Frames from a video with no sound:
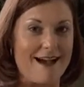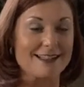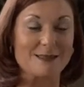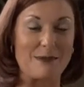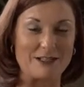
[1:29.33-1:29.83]
I
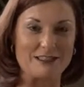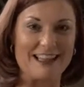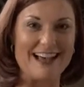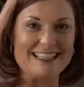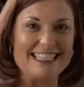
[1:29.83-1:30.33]

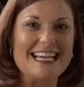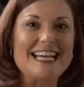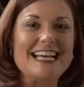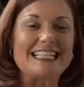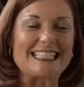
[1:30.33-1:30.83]
specialize
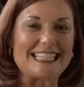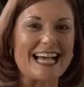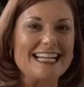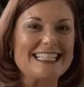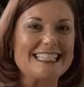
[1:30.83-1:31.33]
in
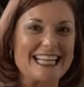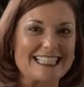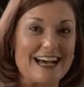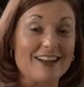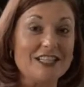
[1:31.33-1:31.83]
science,
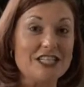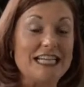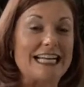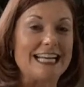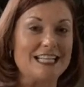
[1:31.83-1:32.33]

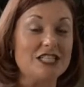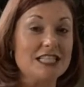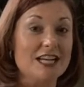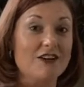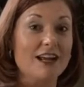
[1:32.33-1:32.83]
technology,
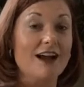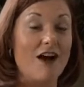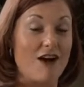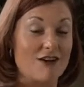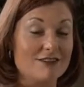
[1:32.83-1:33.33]
engineering,
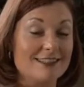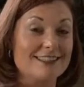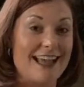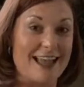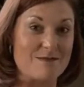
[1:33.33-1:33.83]

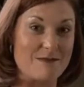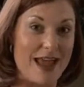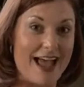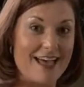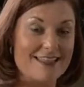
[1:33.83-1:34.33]
arts, and
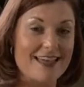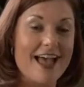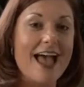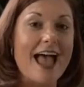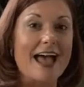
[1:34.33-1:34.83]
math,
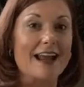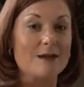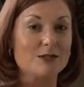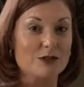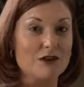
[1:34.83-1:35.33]
and
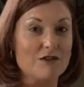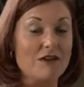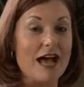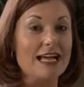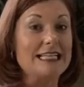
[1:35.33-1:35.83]
I'm
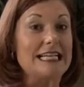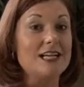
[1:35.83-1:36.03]
certified